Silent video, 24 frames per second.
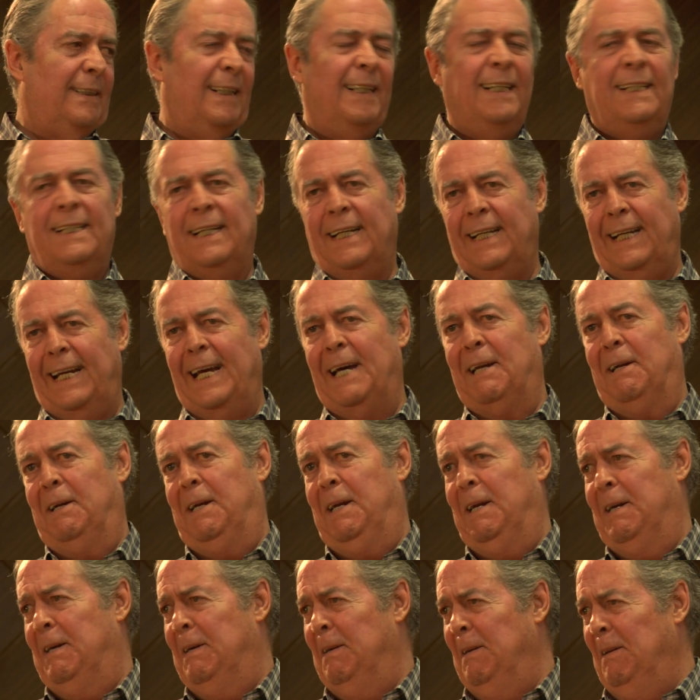I said, get out of
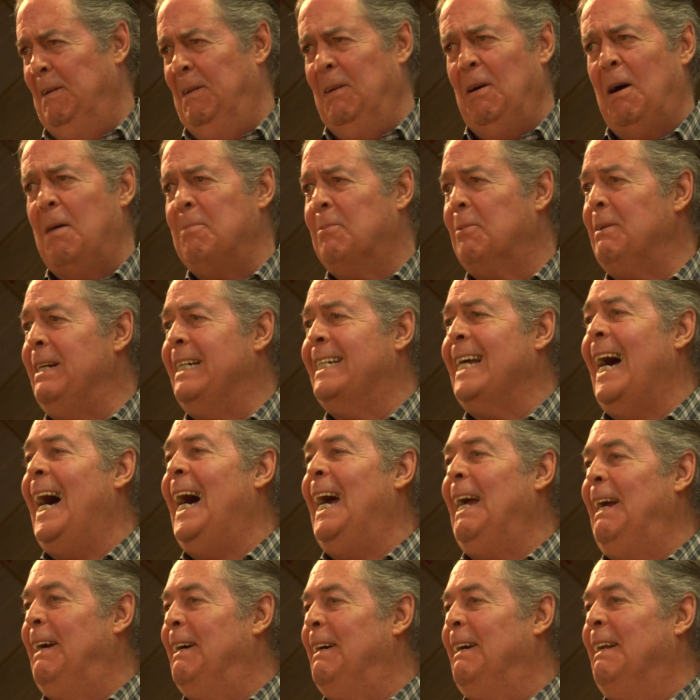here. I'm
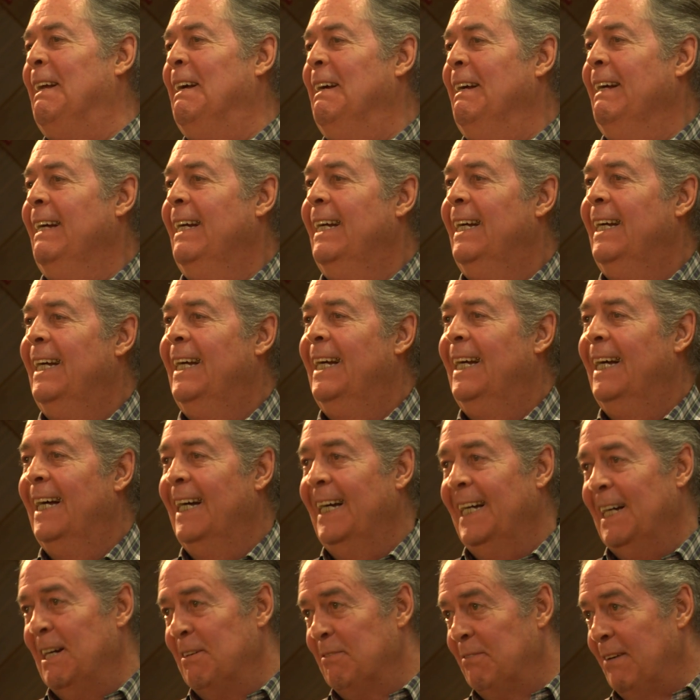retired.
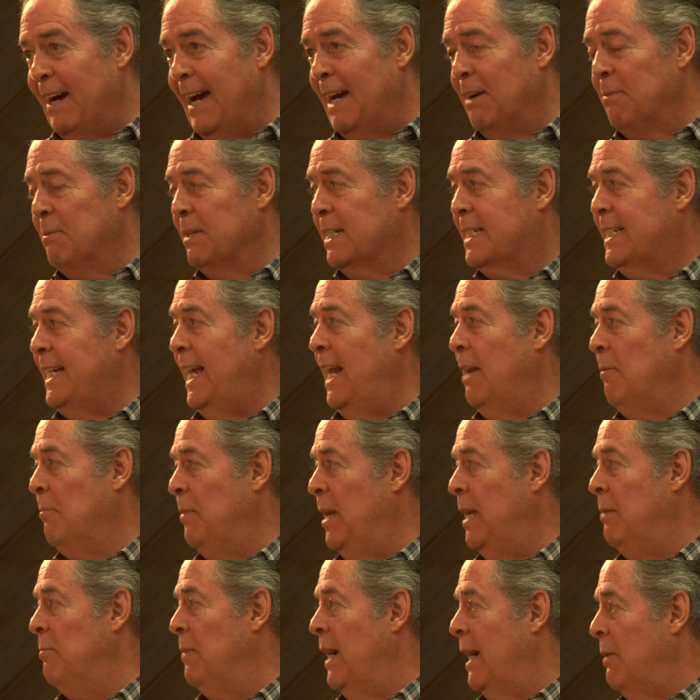And Van was telling
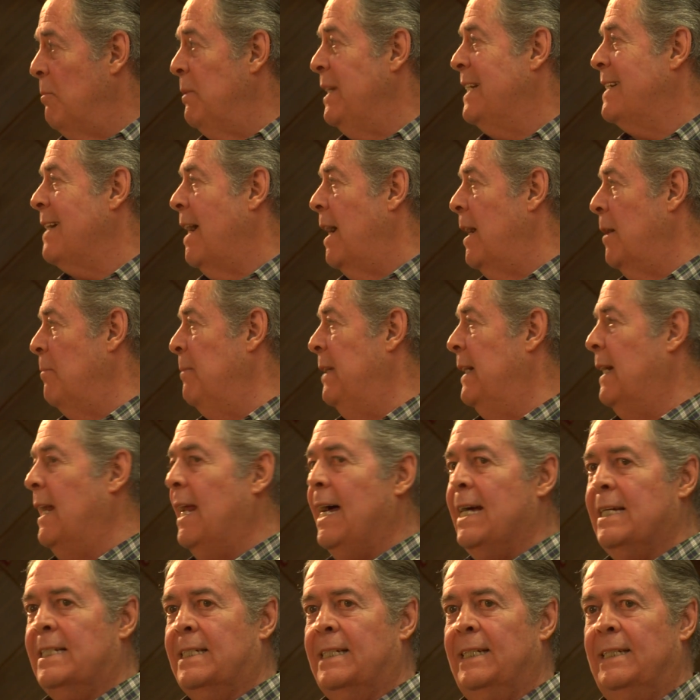me my retirement
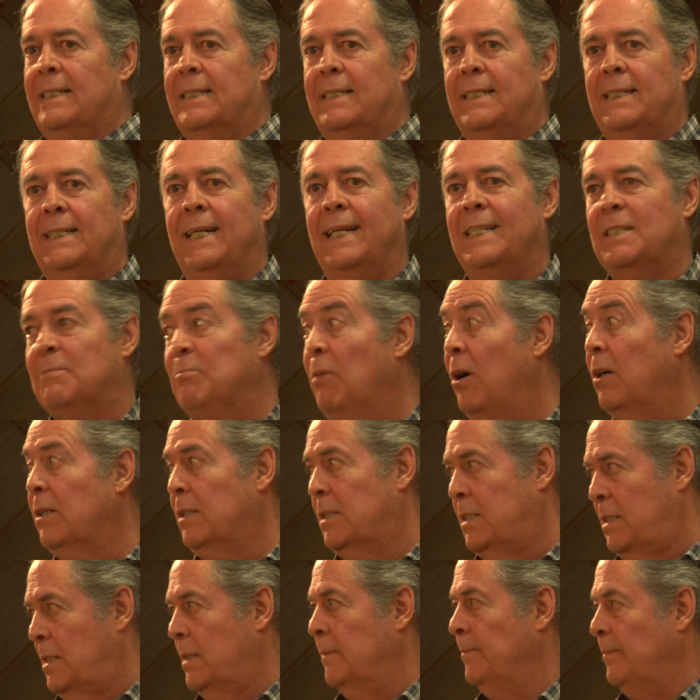lasted 6
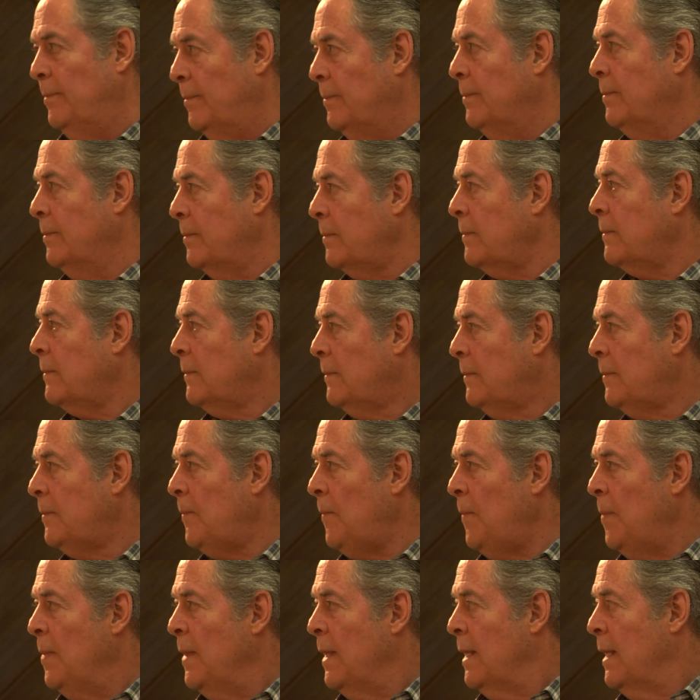months.
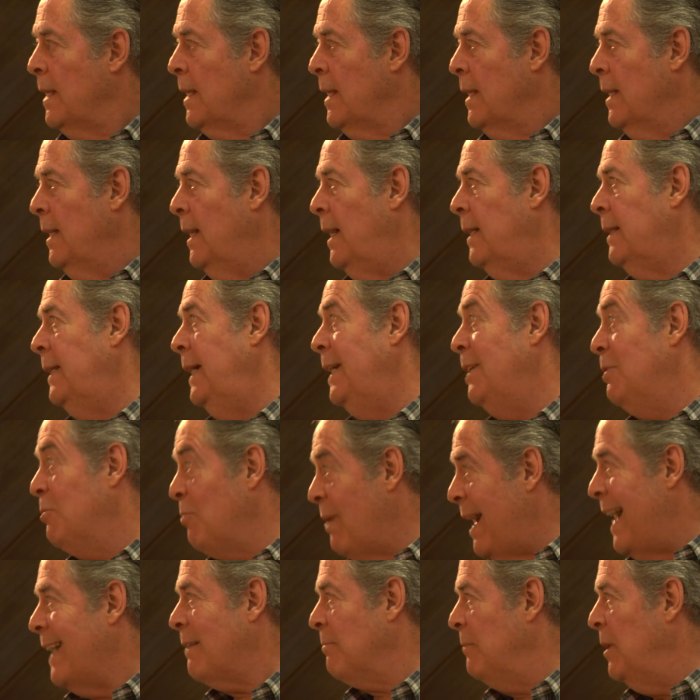And they
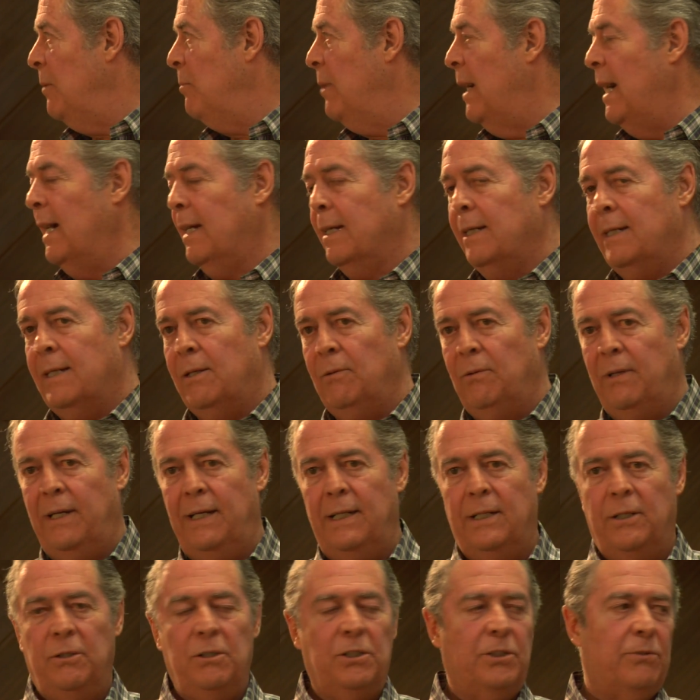dragged me back into the
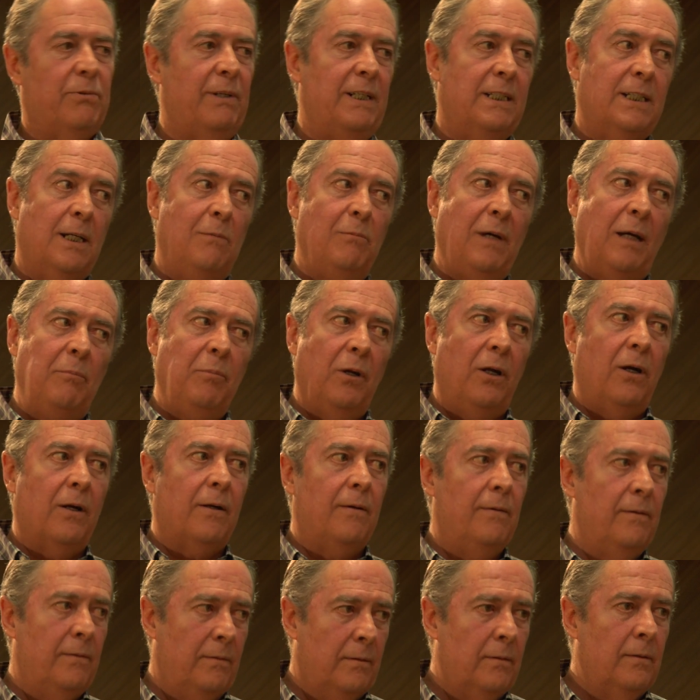industry. It's in my blood.
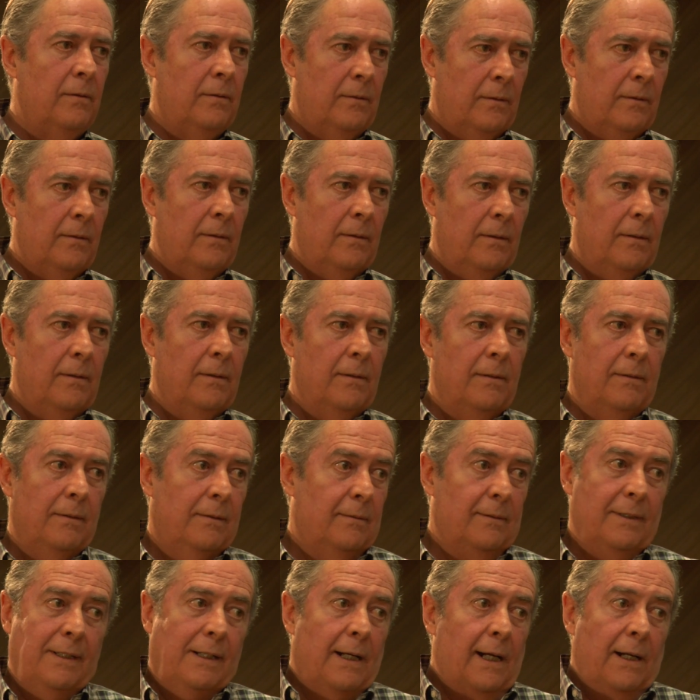
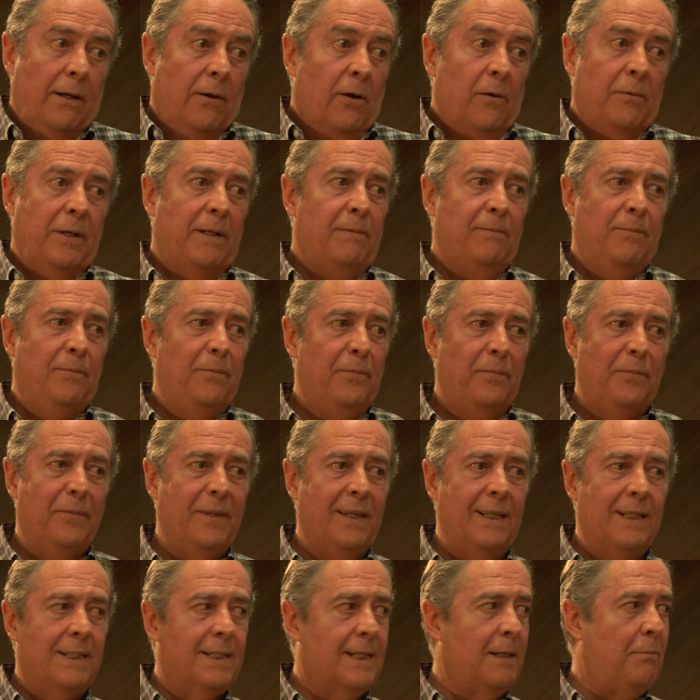I love it.
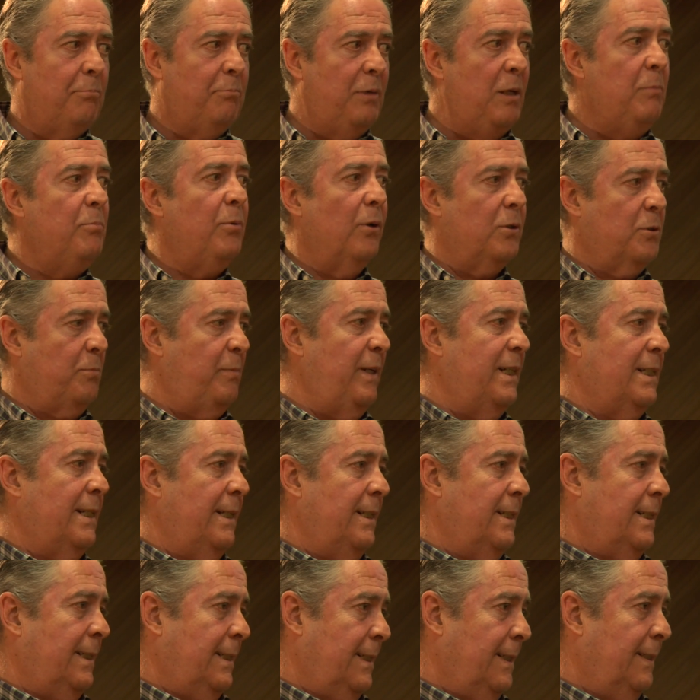It's a people's
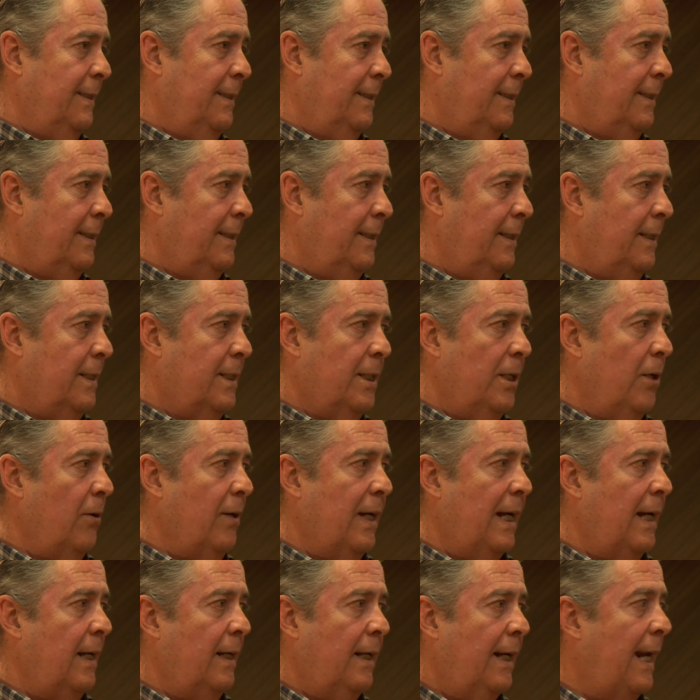business. It's not
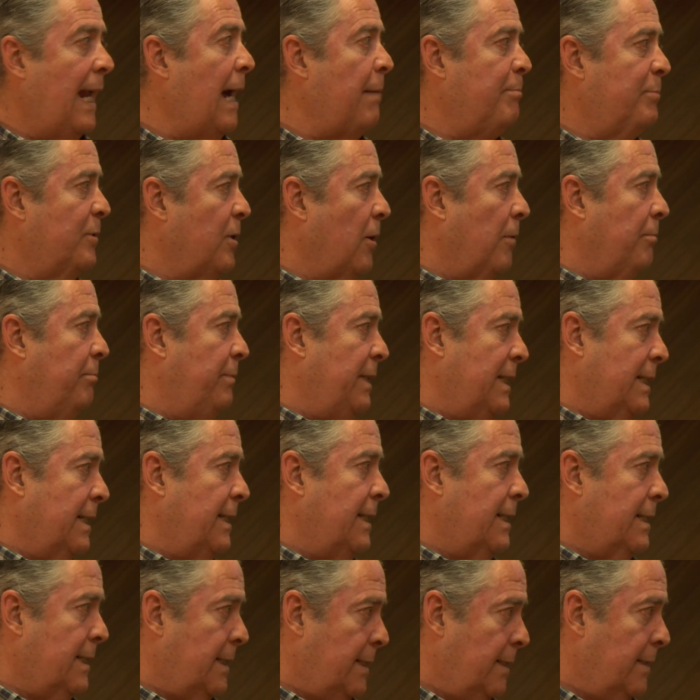a laptop
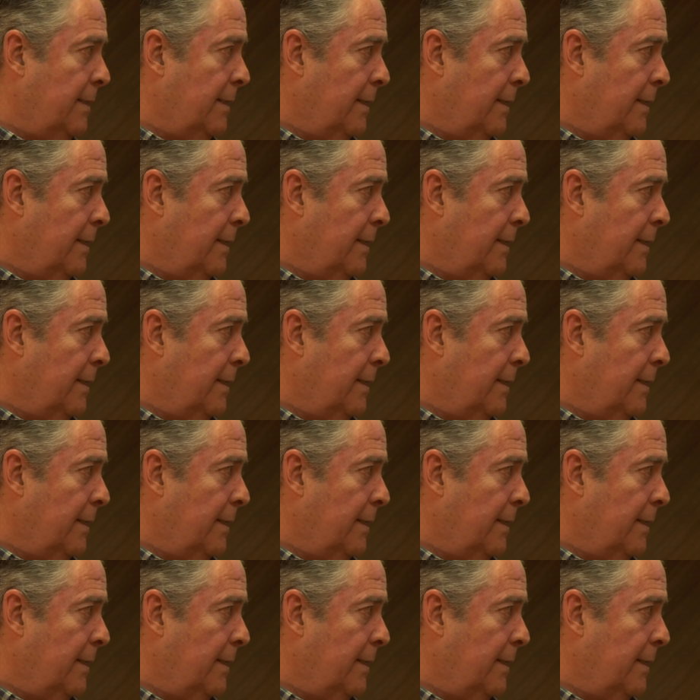business.